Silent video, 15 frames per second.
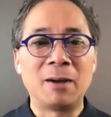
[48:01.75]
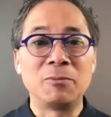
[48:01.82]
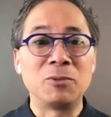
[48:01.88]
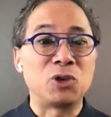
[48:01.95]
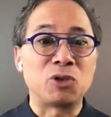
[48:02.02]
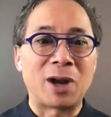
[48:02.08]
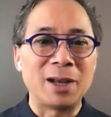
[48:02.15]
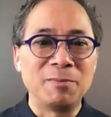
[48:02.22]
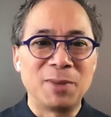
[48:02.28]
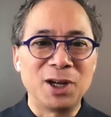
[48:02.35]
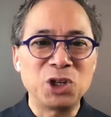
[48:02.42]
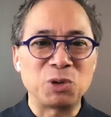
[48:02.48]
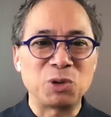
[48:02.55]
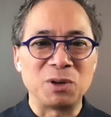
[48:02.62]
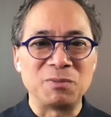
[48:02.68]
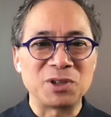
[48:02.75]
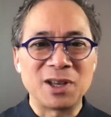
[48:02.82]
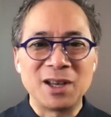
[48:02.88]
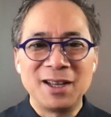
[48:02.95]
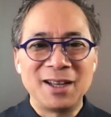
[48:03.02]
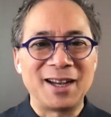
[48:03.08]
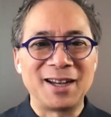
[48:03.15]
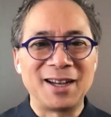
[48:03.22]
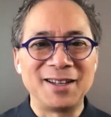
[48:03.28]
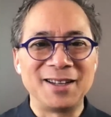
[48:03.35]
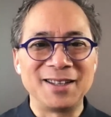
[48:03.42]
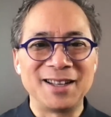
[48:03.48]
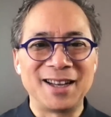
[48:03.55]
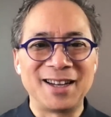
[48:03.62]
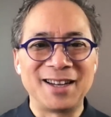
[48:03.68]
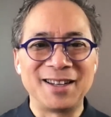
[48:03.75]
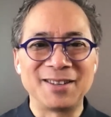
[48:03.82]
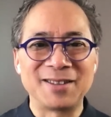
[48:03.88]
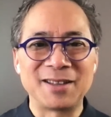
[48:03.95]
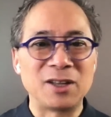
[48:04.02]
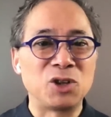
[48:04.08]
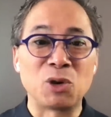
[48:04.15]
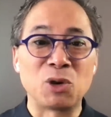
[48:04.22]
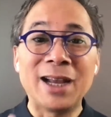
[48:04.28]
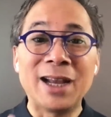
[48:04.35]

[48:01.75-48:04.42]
Dried mushrooms, dried